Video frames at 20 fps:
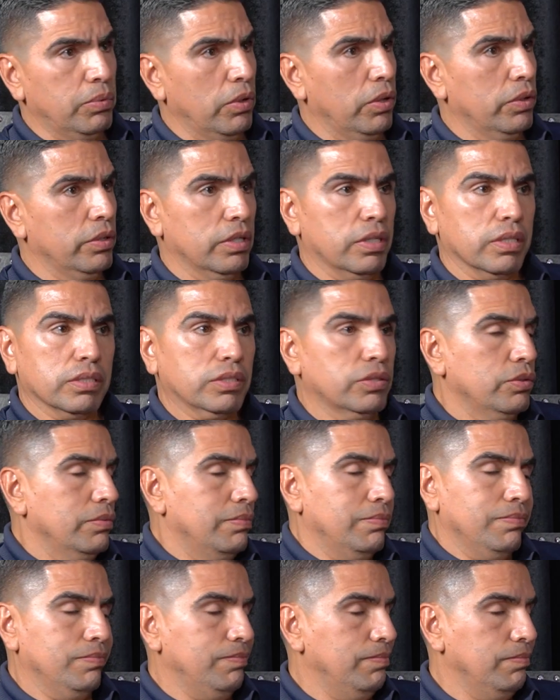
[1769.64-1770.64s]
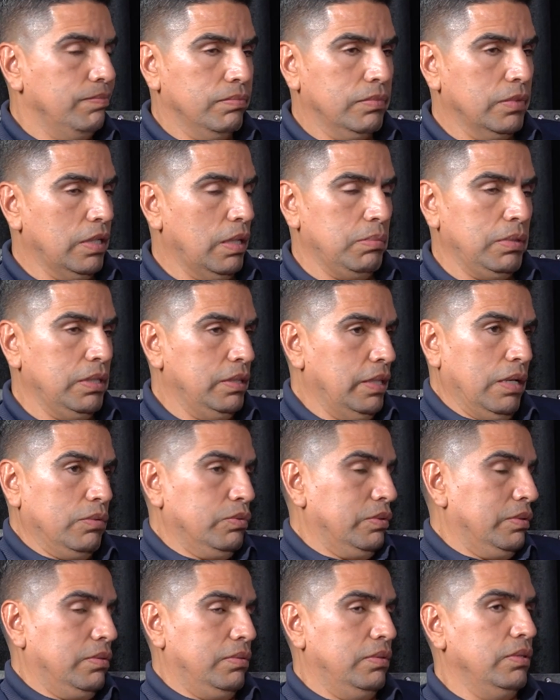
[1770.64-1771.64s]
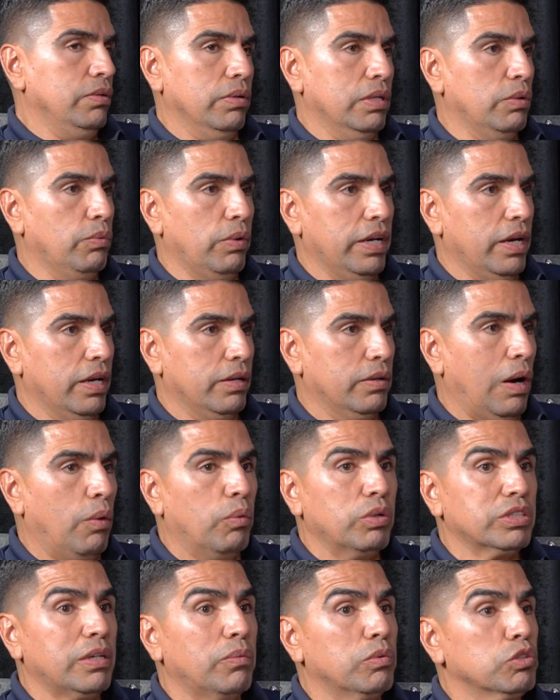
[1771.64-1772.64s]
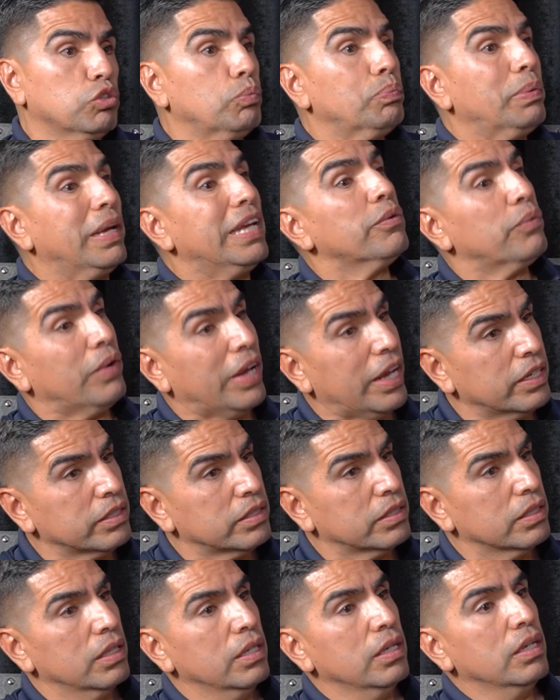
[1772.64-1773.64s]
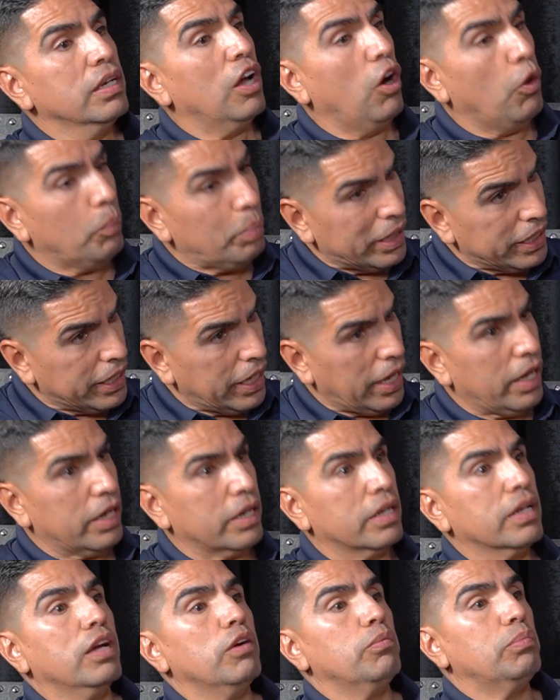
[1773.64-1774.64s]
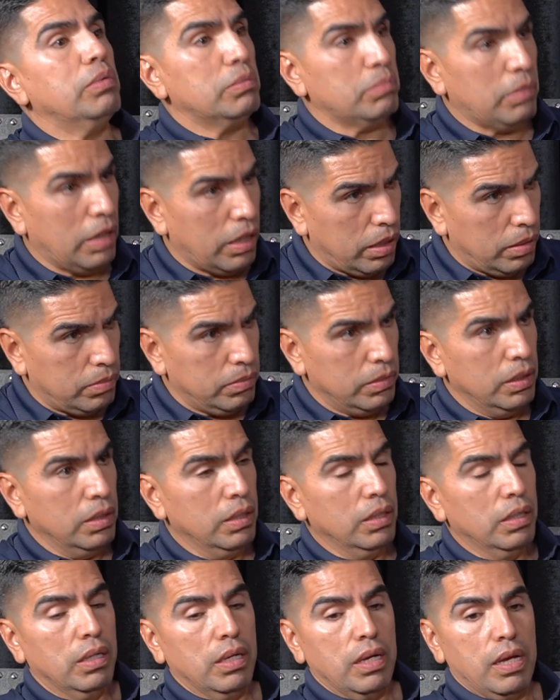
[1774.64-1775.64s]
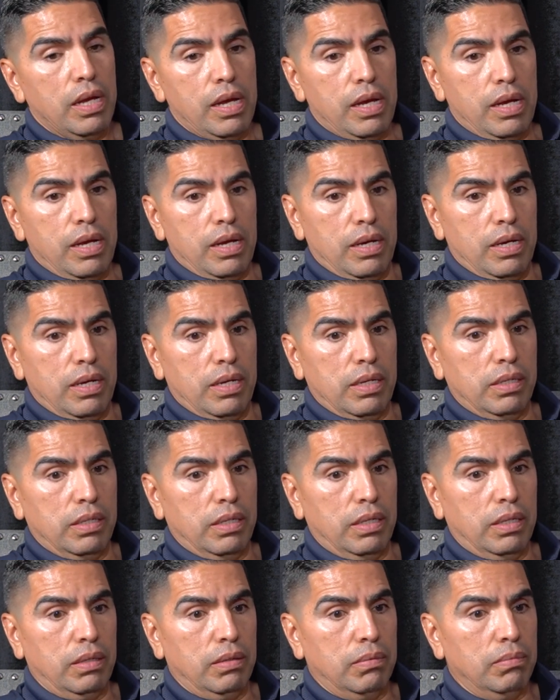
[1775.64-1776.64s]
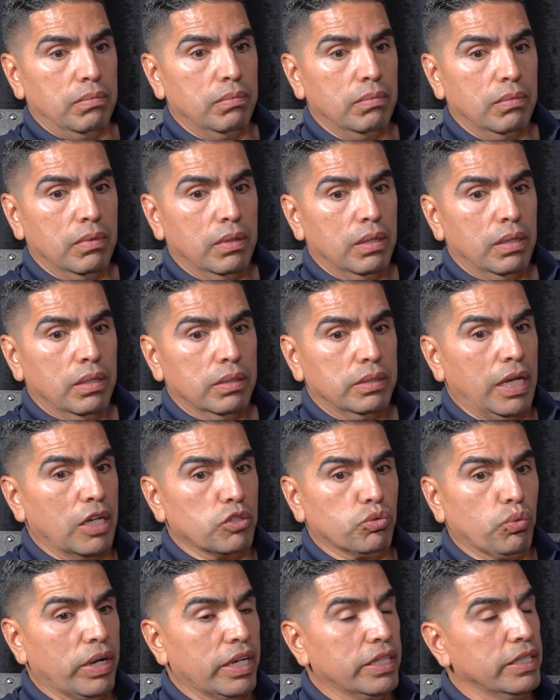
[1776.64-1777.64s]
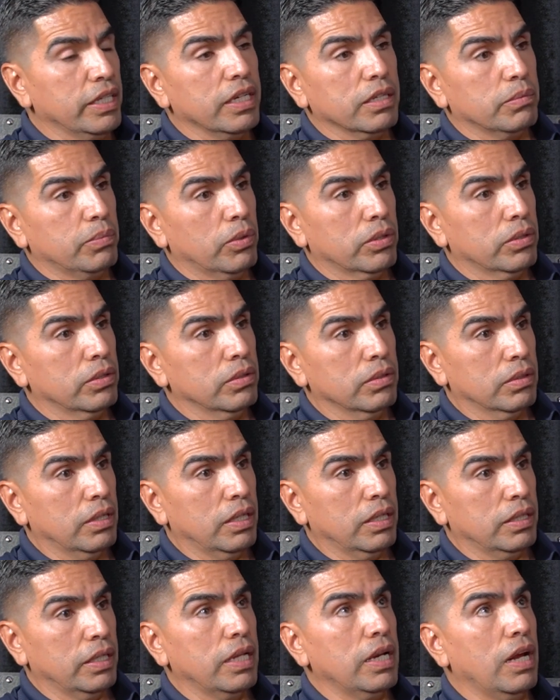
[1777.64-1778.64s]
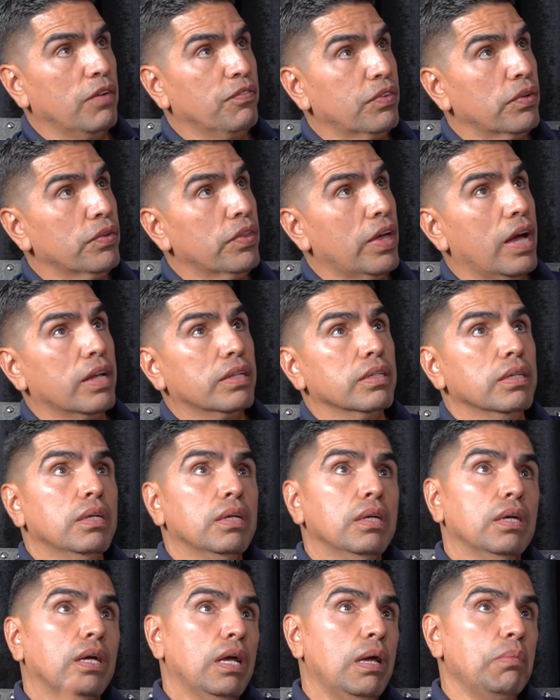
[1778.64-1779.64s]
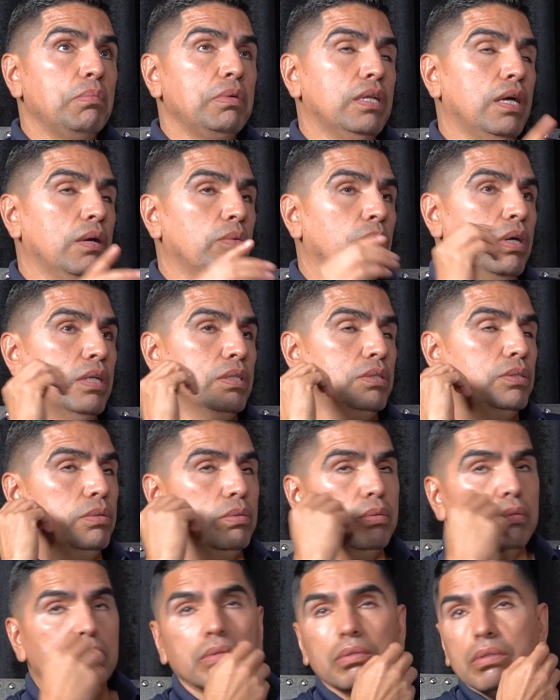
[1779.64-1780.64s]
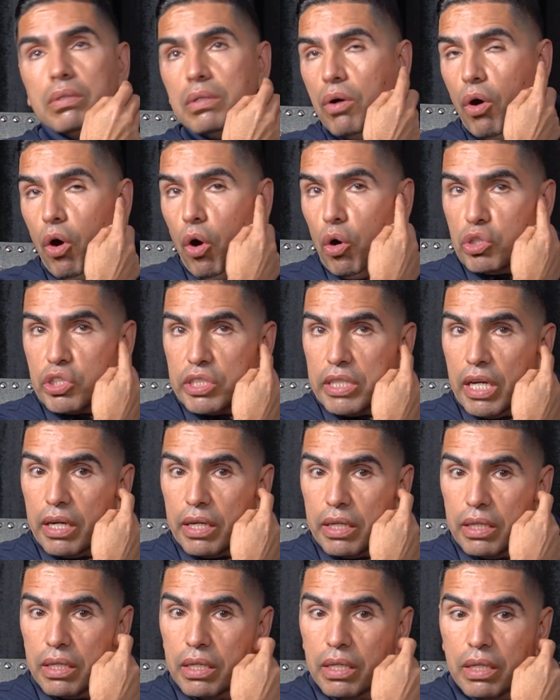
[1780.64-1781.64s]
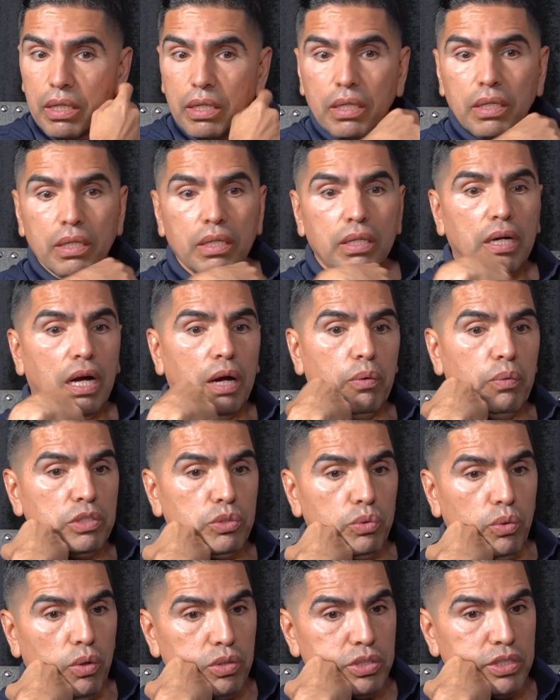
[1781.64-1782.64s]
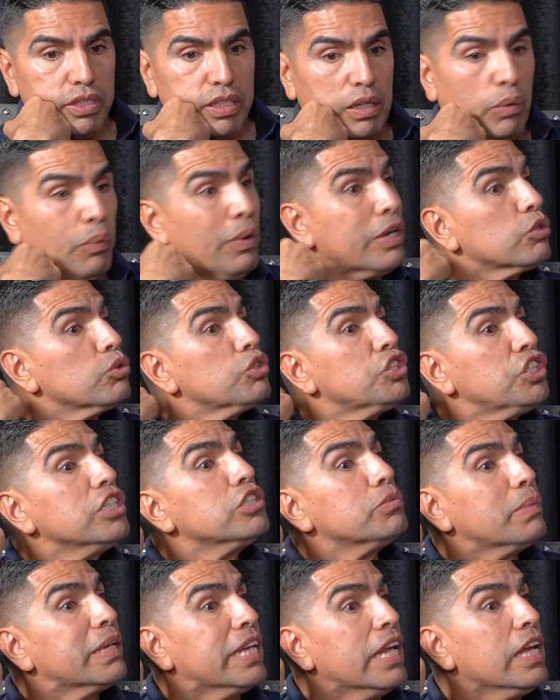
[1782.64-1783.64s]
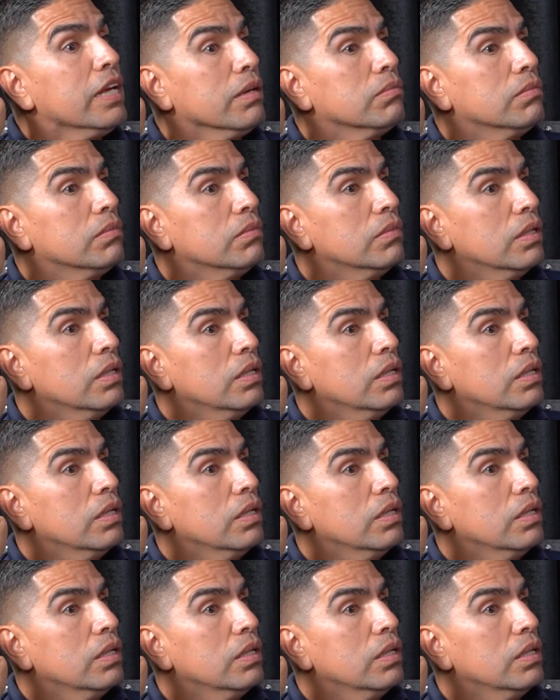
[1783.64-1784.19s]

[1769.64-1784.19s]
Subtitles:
brother. Because I mean, that's the only way I was able to pay rent, help my dad, help my mom, and that's what I did, bro. And then after that, I mean, I went to Oxnard. And I wanted to change my name.